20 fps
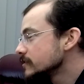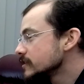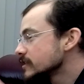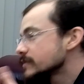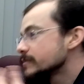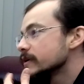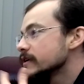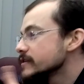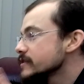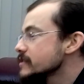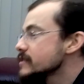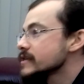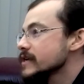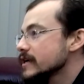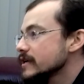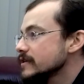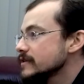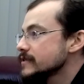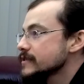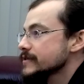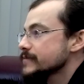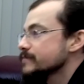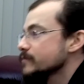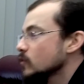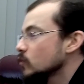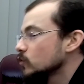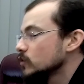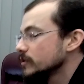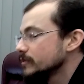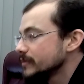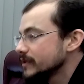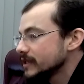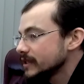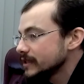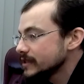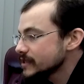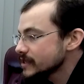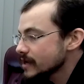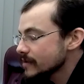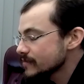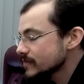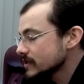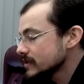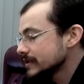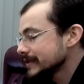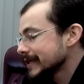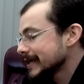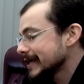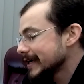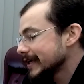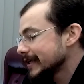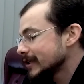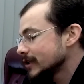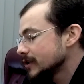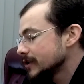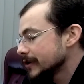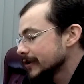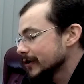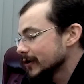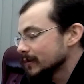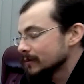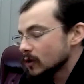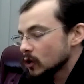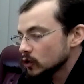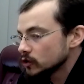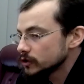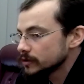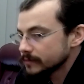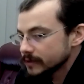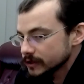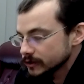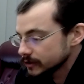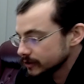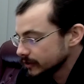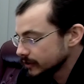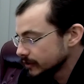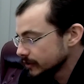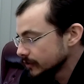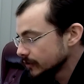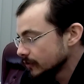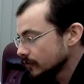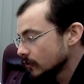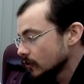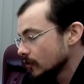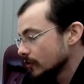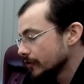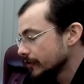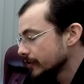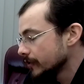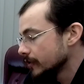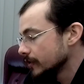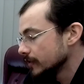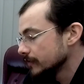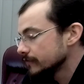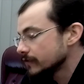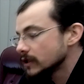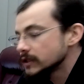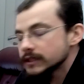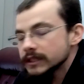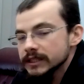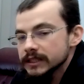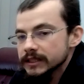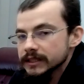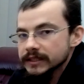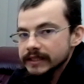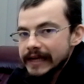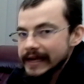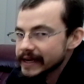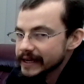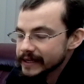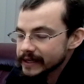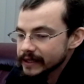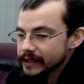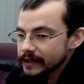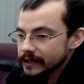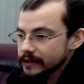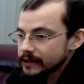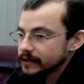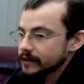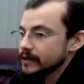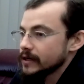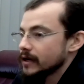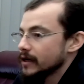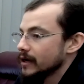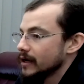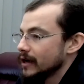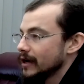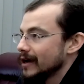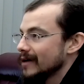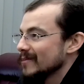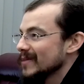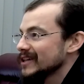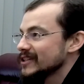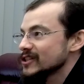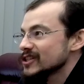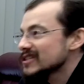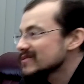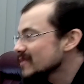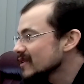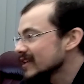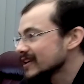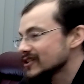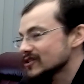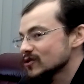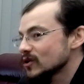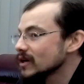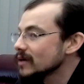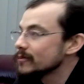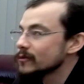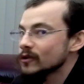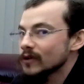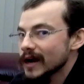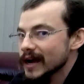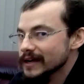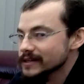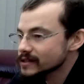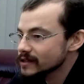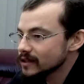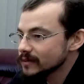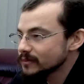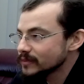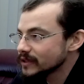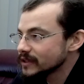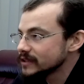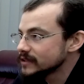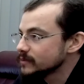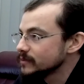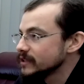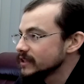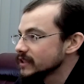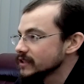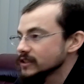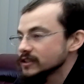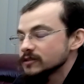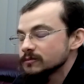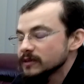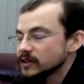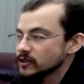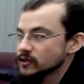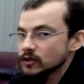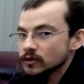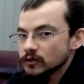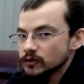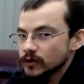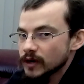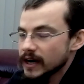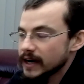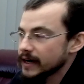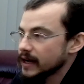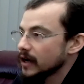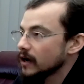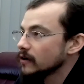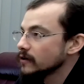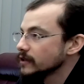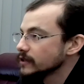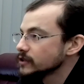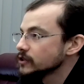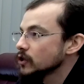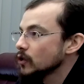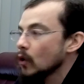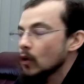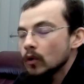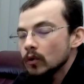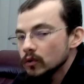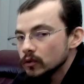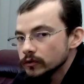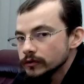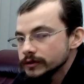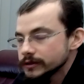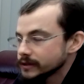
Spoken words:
smells and tastes would be something like, mold or mildew or fungus, hay. It might just smell like straight up grass clipping because it's been so dried out and so old,